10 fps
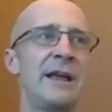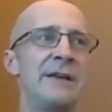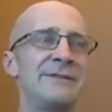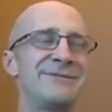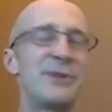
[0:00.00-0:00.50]

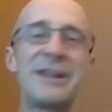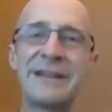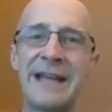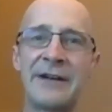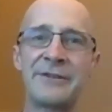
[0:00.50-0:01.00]
really
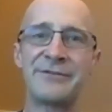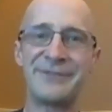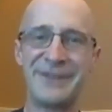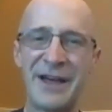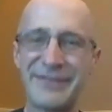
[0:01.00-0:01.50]
out of
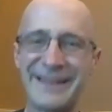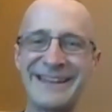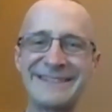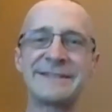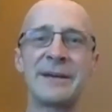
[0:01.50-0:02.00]
nothing
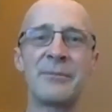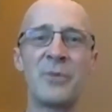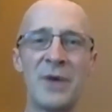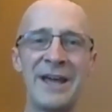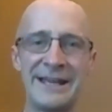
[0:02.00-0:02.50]
in some
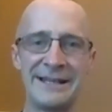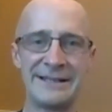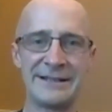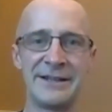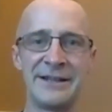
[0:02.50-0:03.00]
way.
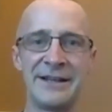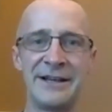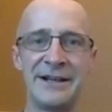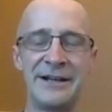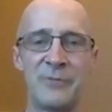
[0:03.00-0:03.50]

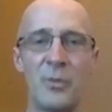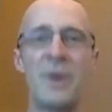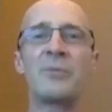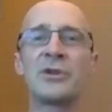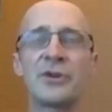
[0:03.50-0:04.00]
When we're looking